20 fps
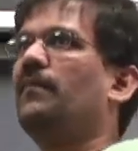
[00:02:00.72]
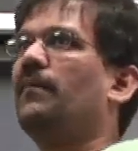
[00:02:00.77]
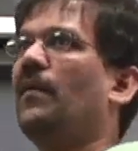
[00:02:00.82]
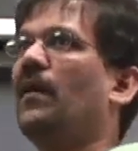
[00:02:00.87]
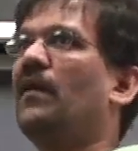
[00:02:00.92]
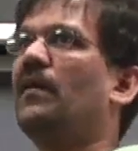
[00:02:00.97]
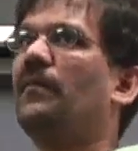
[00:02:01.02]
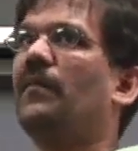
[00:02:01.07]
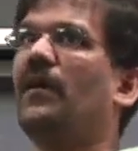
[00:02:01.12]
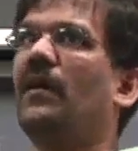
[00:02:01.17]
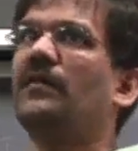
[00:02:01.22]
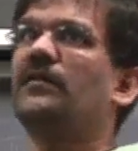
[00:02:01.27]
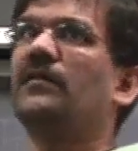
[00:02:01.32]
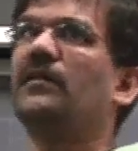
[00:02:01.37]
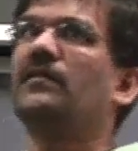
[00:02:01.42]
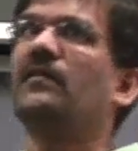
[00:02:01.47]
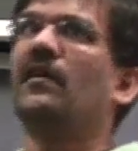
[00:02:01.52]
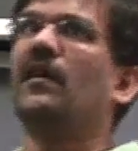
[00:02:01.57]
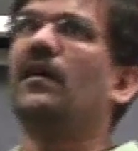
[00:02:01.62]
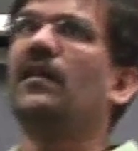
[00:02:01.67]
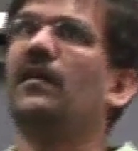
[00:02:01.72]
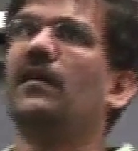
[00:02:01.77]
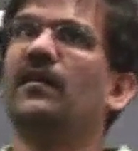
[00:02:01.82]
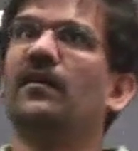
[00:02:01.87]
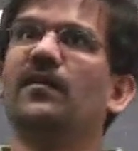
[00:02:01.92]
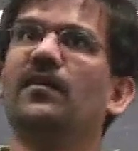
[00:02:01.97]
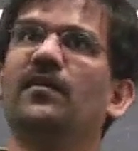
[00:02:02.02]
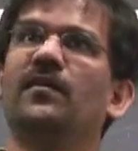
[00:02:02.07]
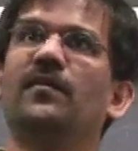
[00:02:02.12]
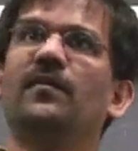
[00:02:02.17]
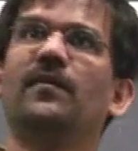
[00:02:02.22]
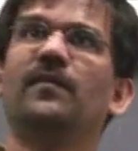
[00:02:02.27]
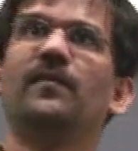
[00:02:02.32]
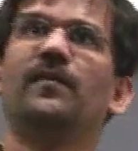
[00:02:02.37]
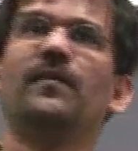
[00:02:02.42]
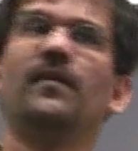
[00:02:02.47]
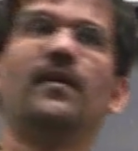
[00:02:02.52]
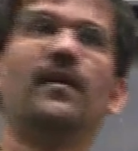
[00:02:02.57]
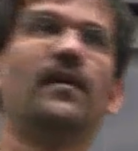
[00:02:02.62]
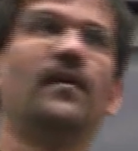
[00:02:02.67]
process or a
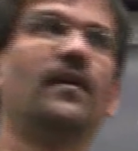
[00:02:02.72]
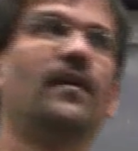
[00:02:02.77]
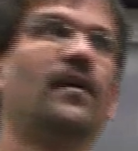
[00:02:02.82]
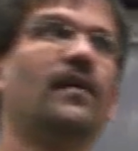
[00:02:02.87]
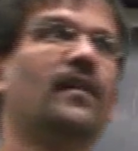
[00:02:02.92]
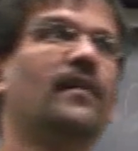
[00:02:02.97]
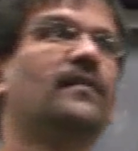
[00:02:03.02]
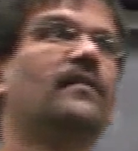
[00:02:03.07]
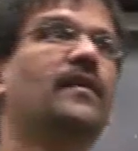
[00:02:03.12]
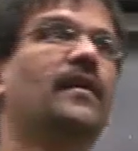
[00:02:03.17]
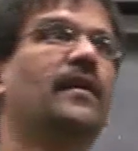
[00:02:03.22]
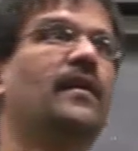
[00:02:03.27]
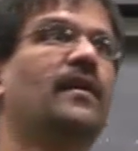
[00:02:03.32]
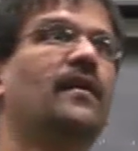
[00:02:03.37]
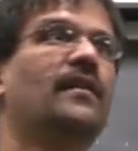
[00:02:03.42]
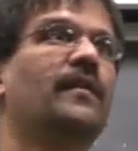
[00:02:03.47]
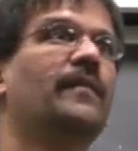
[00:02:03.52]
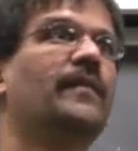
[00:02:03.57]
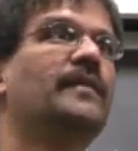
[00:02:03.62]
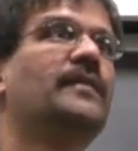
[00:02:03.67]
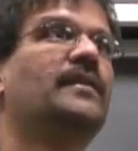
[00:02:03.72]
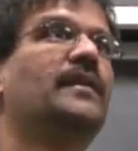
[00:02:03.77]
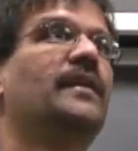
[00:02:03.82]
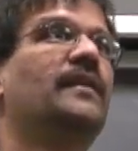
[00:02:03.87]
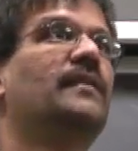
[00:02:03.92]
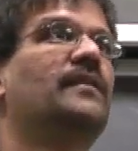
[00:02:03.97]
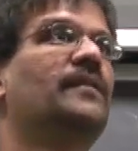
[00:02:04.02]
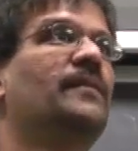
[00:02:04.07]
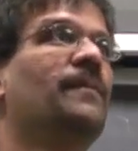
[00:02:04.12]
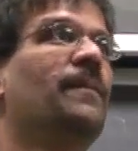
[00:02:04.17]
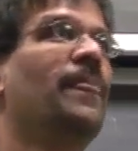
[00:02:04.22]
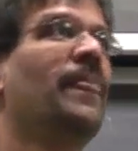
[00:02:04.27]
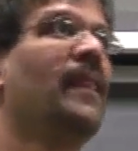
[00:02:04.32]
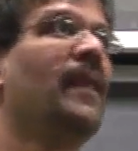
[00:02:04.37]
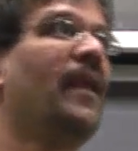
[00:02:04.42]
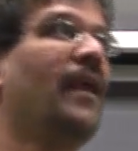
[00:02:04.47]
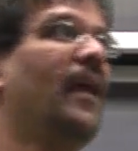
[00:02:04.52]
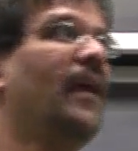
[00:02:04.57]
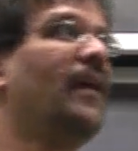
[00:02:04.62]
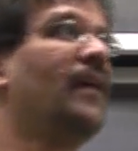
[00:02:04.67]
thread on the machines,
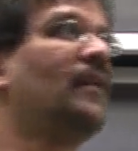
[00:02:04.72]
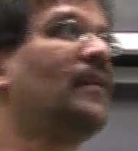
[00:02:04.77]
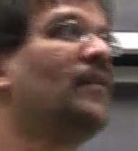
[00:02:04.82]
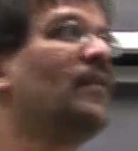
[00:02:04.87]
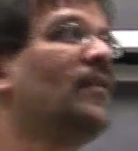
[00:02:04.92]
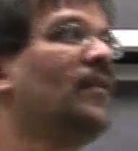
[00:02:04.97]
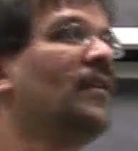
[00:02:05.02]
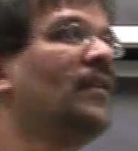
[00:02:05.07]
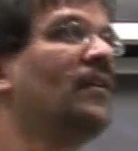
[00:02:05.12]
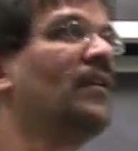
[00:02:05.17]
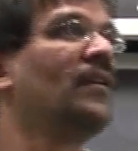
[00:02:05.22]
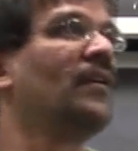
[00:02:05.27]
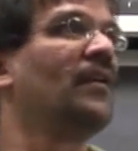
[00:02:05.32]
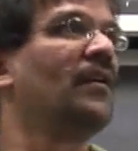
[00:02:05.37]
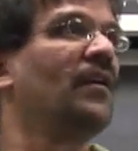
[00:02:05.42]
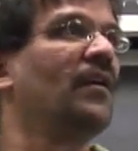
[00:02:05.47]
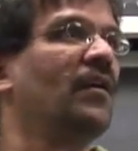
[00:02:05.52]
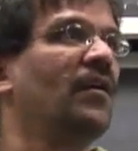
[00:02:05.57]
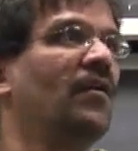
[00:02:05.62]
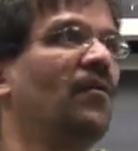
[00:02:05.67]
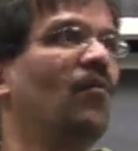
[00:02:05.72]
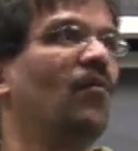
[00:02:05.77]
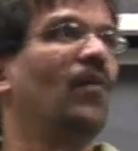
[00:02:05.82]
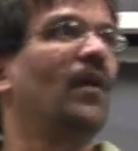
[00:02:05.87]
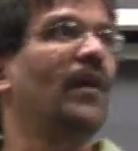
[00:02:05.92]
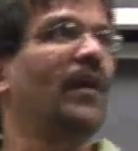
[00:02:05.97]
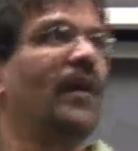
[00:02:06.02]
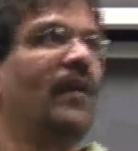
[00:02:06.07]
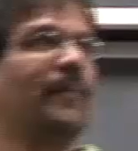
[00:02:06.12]
and what